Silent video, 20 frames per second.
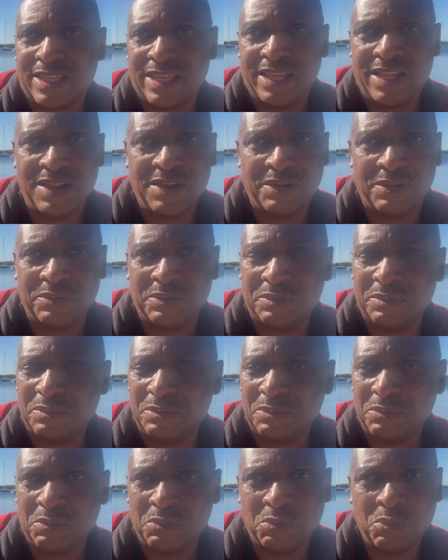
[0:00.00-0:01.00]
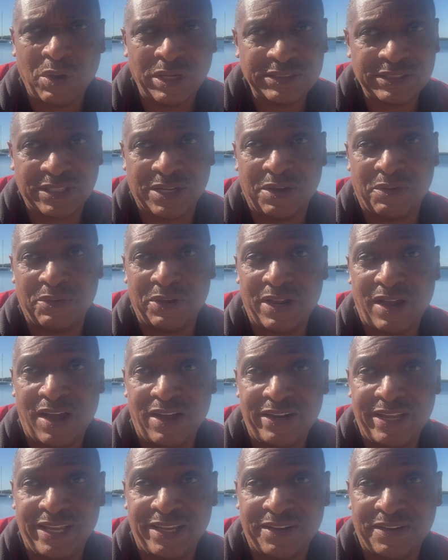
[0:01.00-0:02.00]
you know, what's going
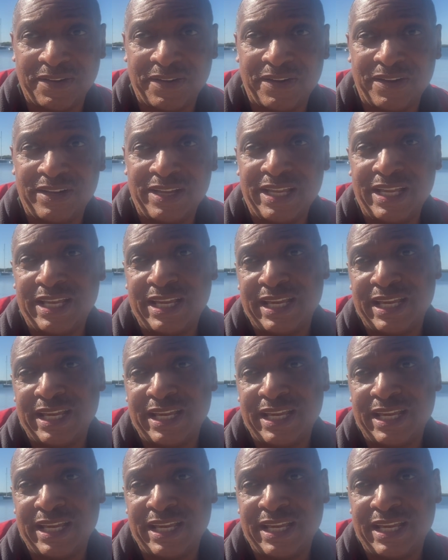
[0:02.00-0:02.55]
on here.